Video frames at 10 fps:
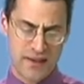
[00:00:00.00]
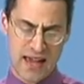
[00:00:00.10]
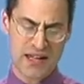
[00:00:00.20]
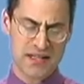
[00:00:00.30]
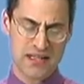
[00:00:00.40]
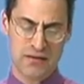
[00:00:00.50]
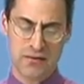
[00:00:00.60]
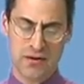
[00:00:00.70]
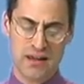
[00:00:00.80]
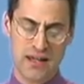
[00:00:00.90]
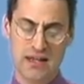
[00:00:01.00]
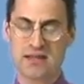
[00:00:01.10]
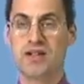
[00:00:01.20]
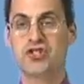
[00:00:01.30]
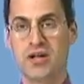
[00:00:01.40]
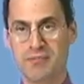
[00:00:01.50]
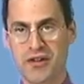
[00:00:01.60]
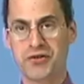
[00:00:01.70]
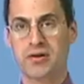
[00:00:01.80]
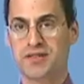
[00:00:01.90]
the essence of it really is a
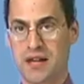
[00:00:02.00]
geometrical